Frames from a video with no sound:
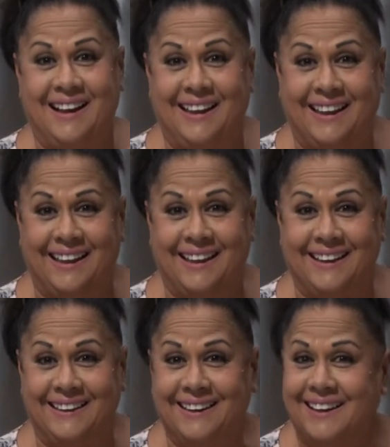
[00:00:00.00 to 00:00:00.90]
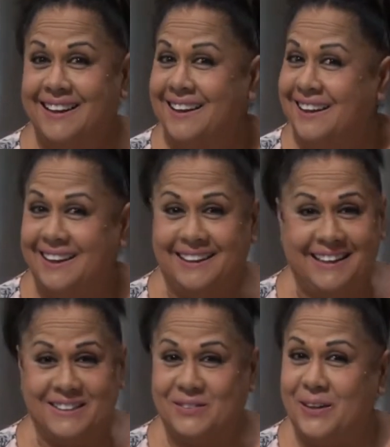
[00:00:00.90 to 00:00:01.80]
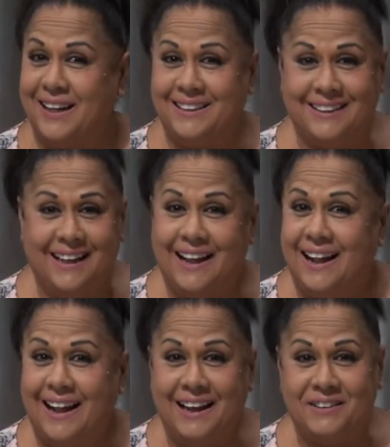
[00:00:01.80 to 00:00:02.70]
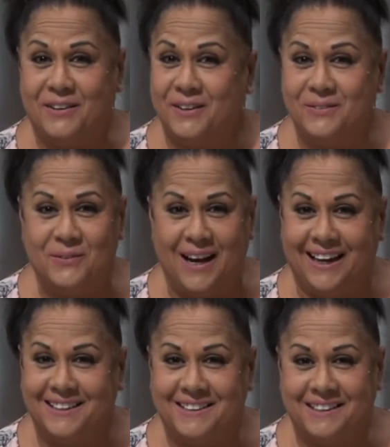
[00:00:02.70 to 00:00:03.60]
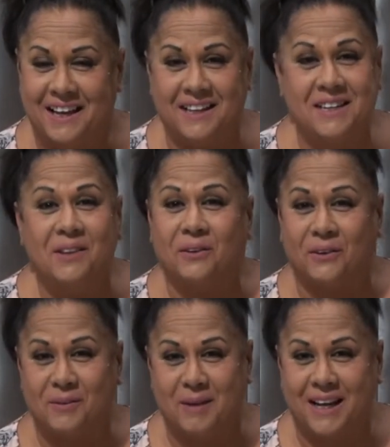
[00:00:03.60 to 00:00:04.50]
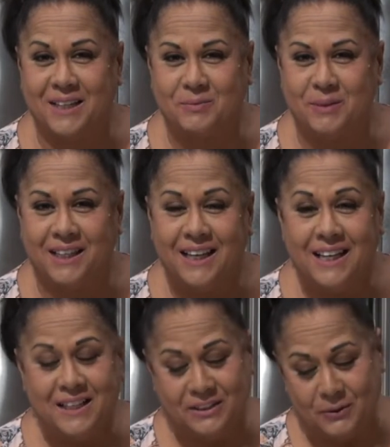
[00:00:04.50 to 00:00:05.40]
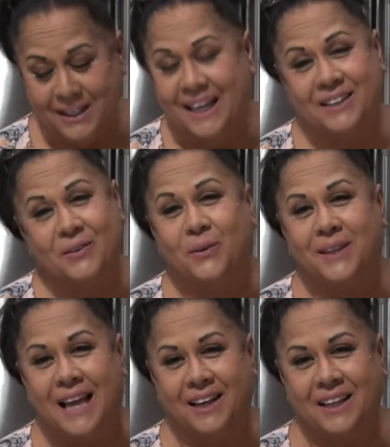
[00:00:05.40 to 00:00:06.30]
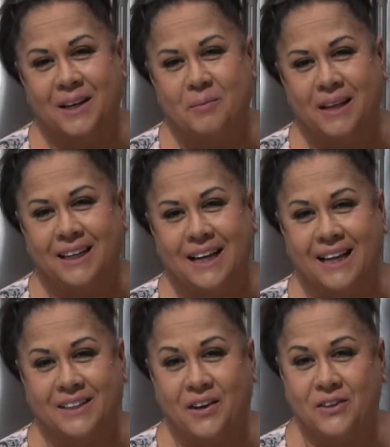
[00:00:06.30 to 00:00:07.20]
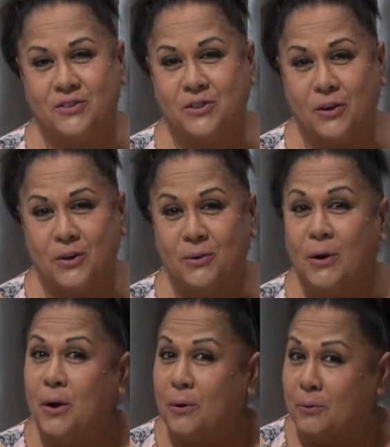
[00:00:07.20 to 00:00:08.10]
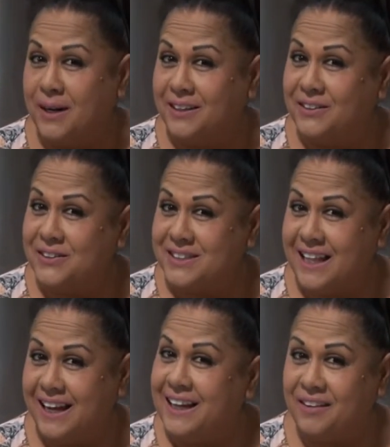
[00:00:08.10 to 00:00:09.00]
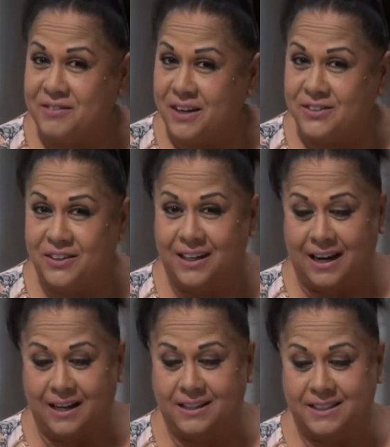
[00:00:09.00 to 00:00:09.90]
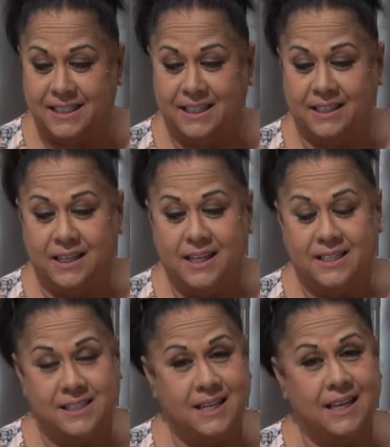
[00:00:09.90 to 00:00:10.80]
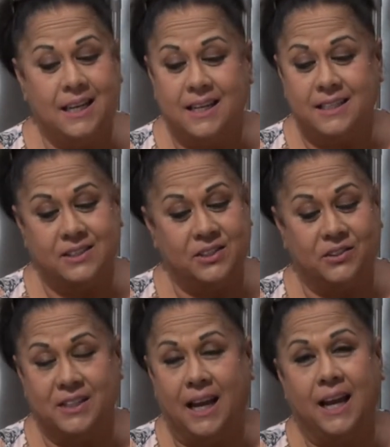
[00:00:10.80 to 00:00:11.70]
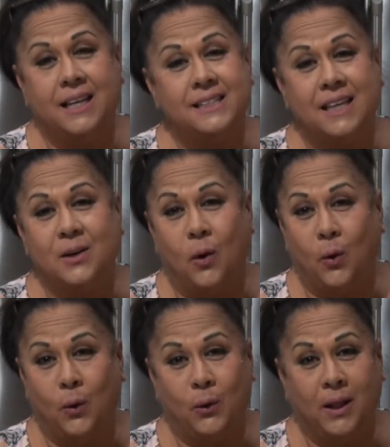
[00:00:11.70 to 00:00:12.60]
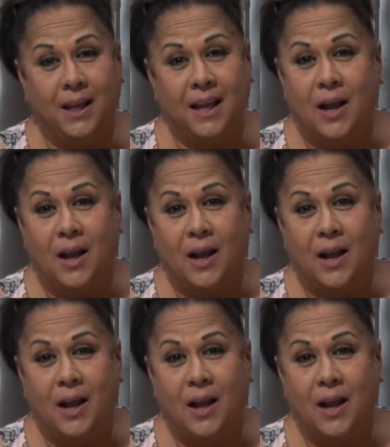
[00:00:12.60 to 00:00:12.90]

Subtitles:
Again, and guess what? I couldn't wait, and neither could my husband. So we let it cool down a little bit, and I thought I'd show you what it looks like after I took it out of the tin. See, still nice and whole,